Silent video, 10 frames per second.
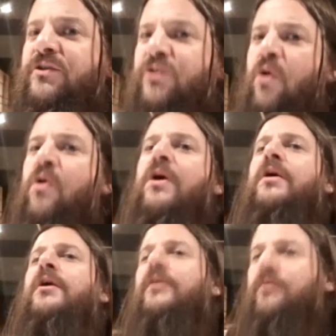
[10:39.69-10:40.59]
So
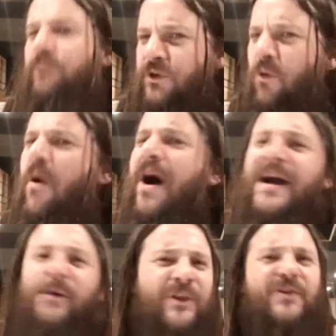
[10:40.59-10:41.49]
it was a
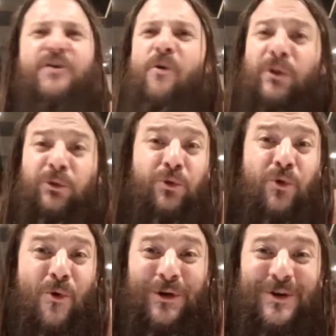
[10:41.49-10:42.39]
while. We didn't know what to
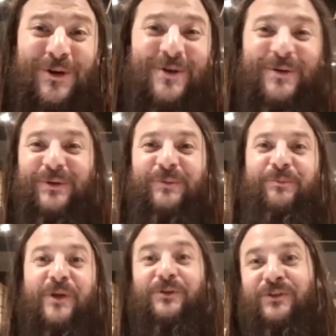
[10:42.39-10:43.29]
do, you know,
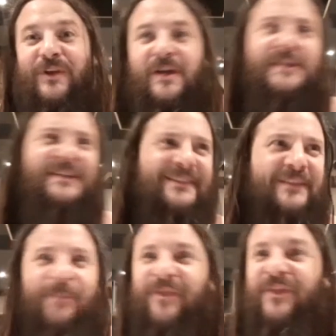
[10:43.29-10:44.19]
because
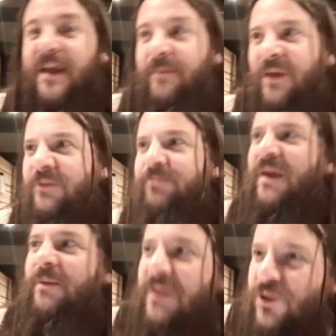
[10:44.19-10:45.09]
the pandemic,
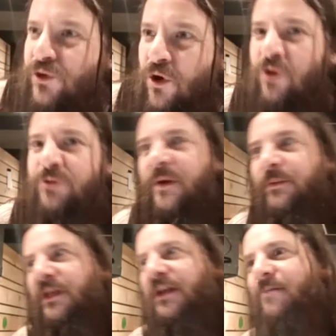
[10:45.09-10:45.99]
maybe the shows, maybe
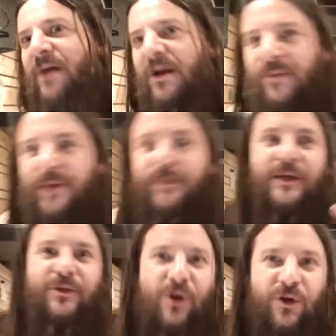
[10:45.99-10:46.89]
they come back, maybe
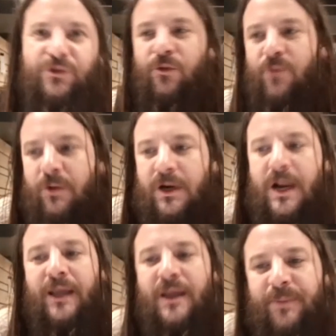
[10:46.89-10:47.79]
they don't. So we were
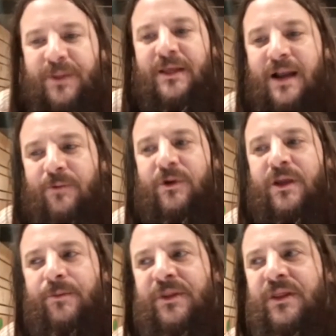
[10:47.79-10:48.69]
like keeping the
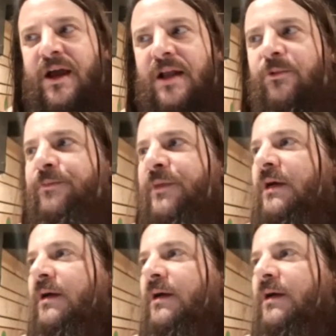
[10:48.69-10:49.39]
album.